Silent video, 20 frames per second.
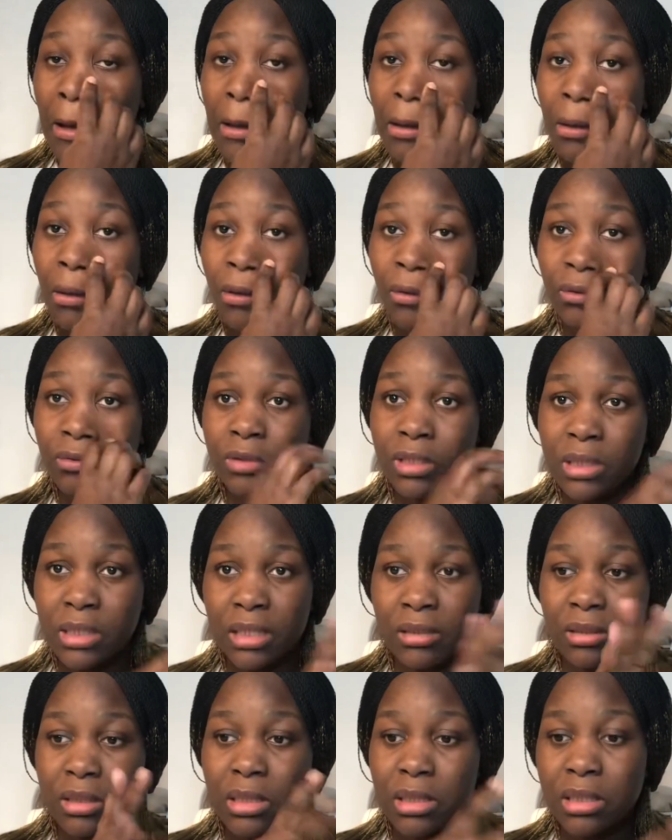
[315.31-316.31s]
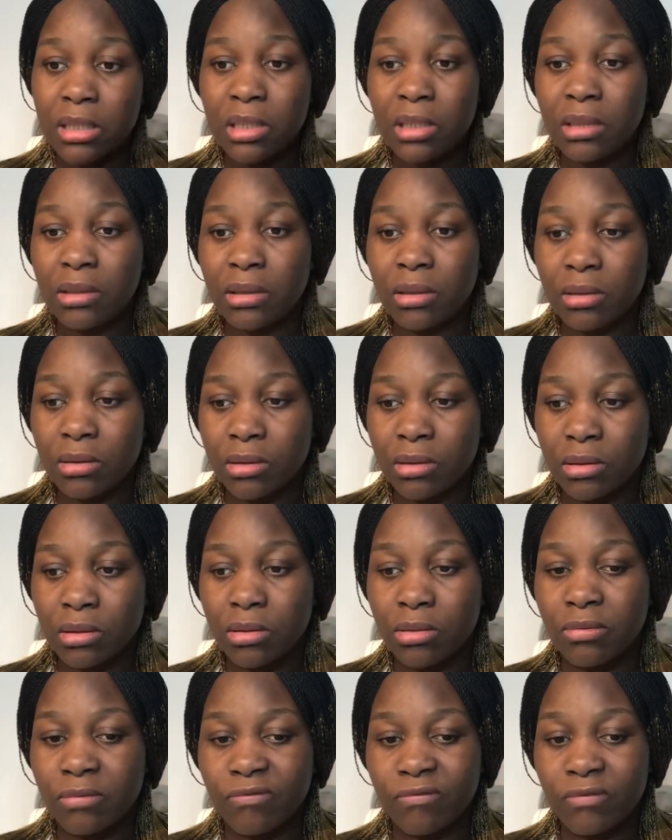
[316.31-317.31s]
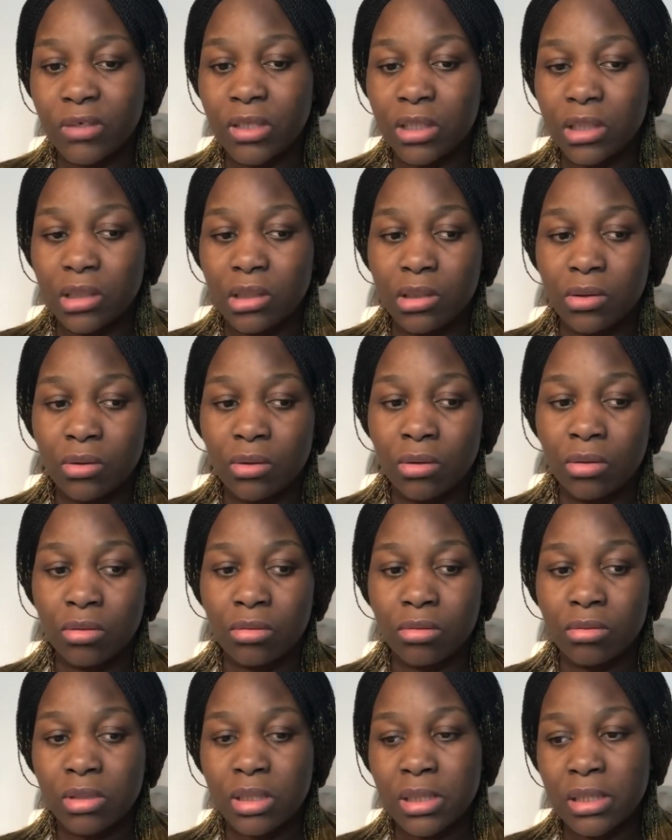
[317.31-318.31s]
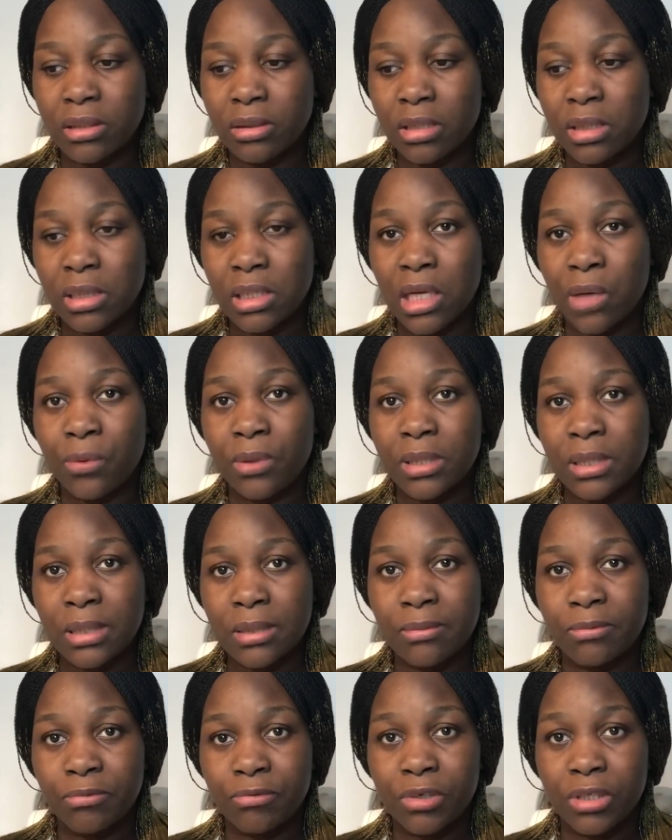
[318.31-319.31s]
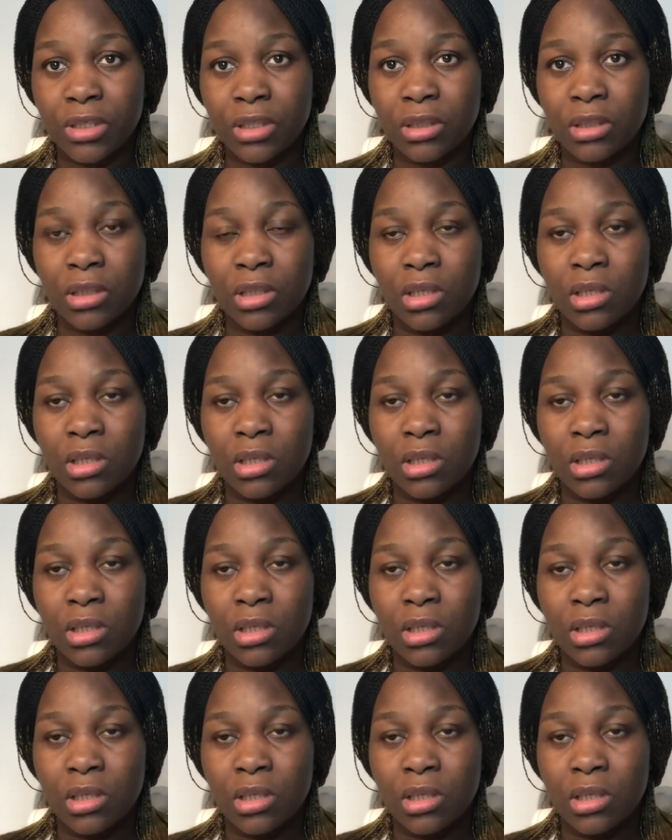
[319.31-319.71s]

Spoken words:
or this and this day free, or this and this hours free.